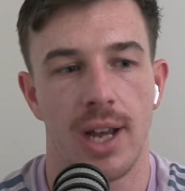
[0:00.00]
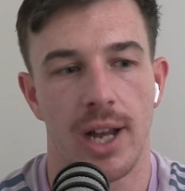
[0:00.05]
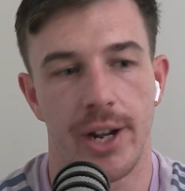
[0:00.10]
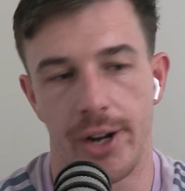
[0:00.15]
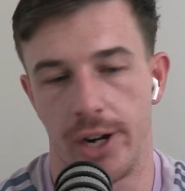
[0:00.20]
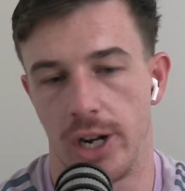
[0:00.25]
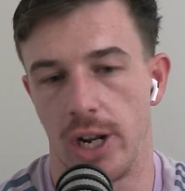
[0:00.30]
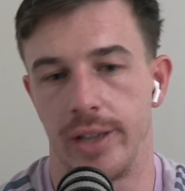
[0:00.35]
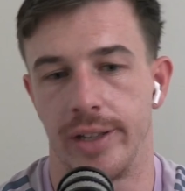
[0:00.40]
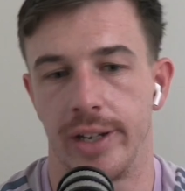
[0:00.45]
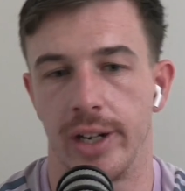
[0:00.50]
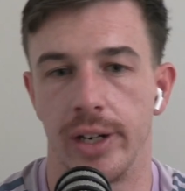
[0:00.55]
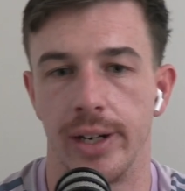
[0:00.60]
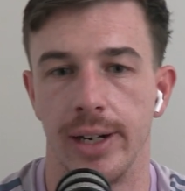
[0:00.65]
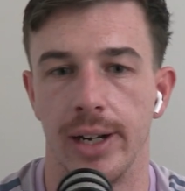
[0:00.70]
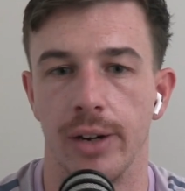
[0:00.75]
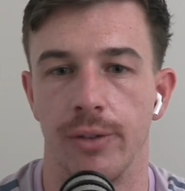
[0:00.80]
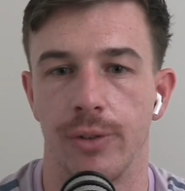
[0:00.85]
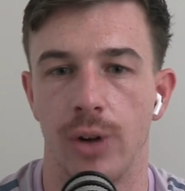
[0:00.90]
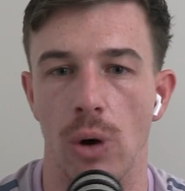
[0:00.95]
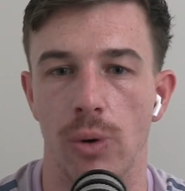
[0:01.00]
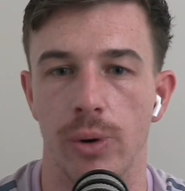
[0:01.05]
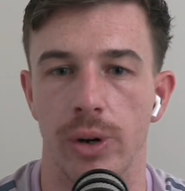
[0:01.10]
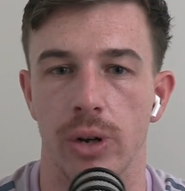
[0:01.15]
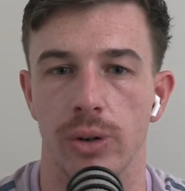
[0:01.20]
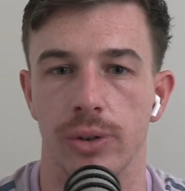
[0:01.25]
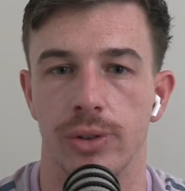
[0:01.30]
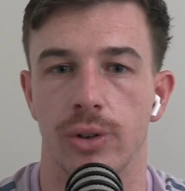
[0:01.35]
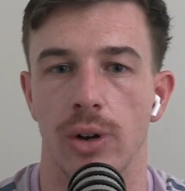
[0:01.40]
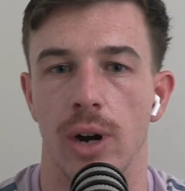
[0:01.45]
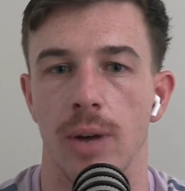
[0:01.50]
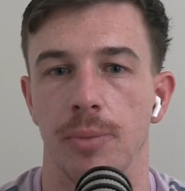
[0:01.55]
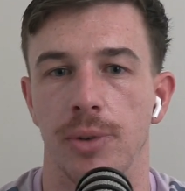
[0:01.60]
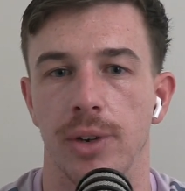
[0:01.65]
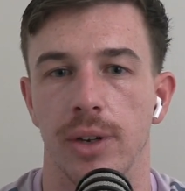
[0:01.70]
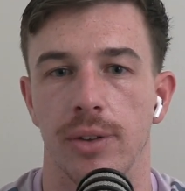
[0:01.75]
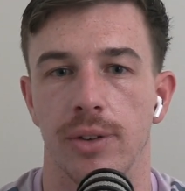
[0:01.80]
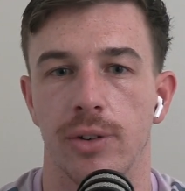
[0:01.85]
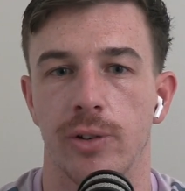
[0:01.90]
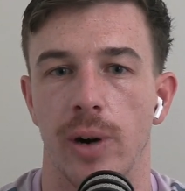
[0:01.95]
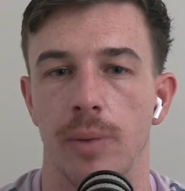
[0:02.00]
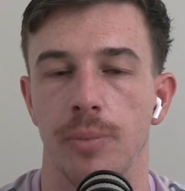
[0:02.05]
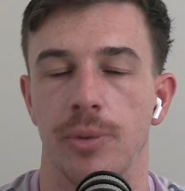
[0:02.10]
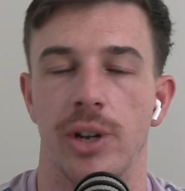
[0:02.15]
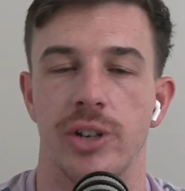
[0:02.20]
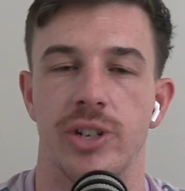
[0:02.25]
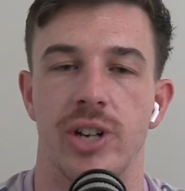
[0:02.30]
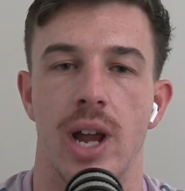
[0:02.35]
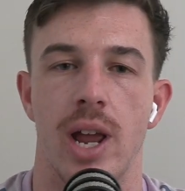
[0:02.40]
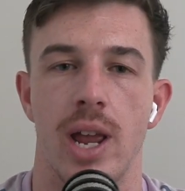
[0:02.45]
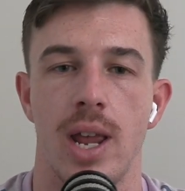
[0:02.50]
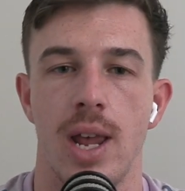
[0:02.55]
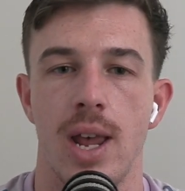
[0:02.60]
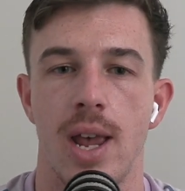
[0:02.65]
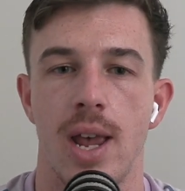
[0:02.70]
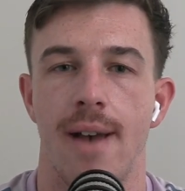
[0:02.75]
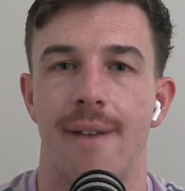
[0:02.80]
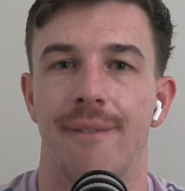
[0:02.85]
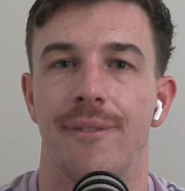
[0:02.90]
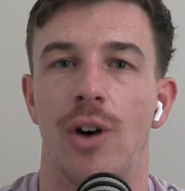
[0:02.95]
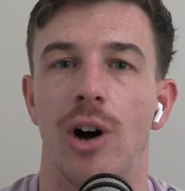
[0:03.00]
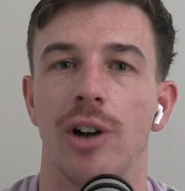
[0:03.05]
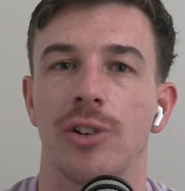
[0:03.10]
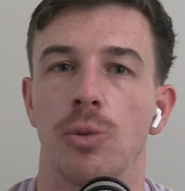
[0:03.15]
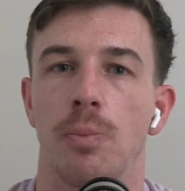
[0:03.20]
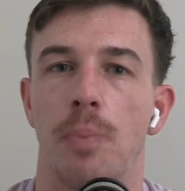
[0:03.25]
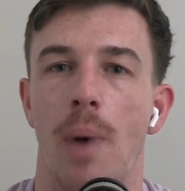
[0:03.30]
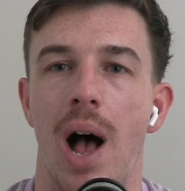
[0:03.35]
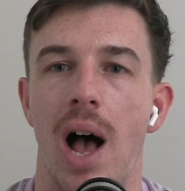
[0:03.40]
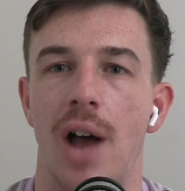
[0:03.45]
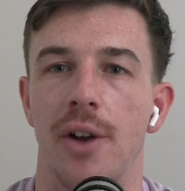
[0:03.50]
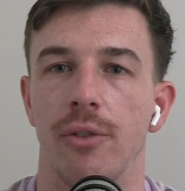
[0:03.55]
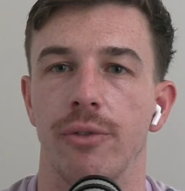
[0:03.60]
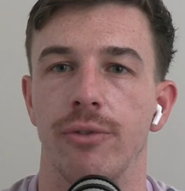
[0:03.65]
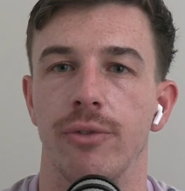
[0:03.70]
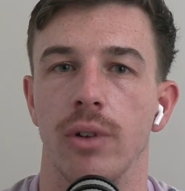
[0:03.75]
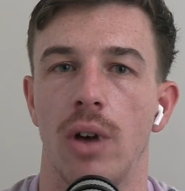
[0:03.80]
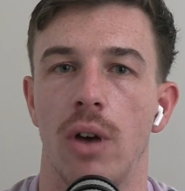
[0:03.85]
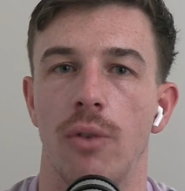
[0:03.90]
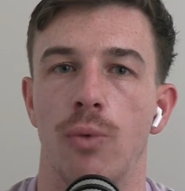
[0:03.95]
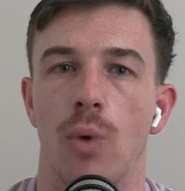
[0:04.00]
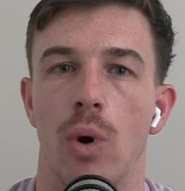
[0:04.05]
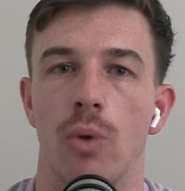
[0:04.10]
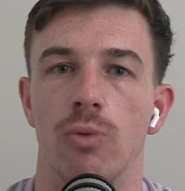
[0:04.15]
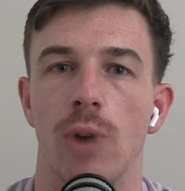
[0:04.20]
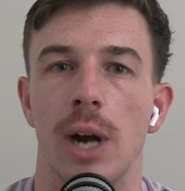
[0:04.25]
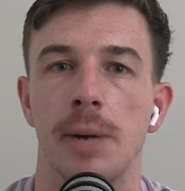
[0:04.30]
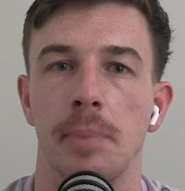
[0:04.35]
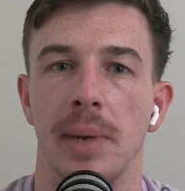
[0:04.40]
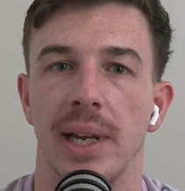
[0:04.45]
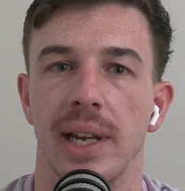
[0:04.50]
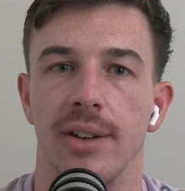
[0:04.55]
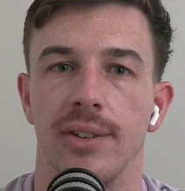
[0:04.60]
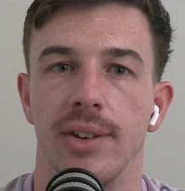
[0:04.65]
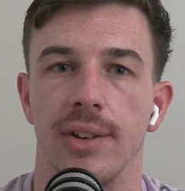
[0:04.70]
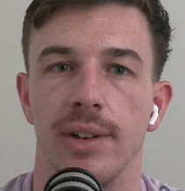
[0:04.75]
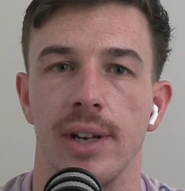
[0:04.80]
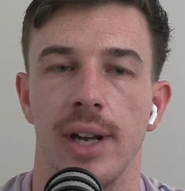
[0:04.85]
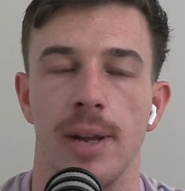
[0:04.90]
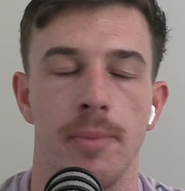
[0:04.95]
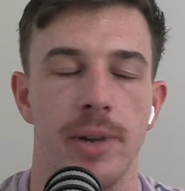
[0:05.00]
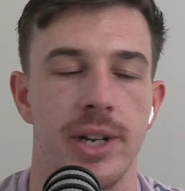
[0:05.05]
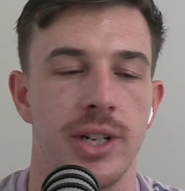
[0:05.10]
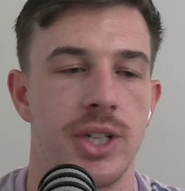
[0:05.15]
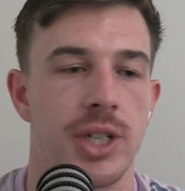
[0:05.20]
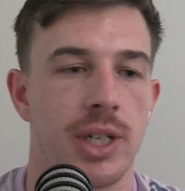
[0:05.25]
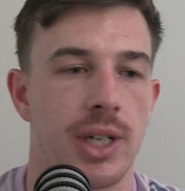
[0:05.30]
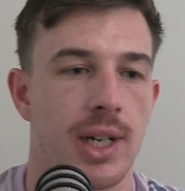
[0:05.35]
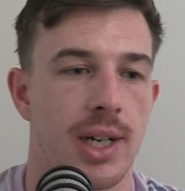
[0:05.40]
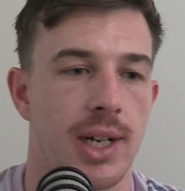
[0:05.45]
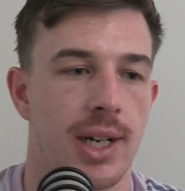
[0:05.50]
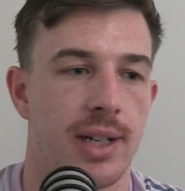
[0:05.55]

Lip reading: I don't like the idea of goldie oldie scrums. Scrums such a vital part of what rugby is as an image.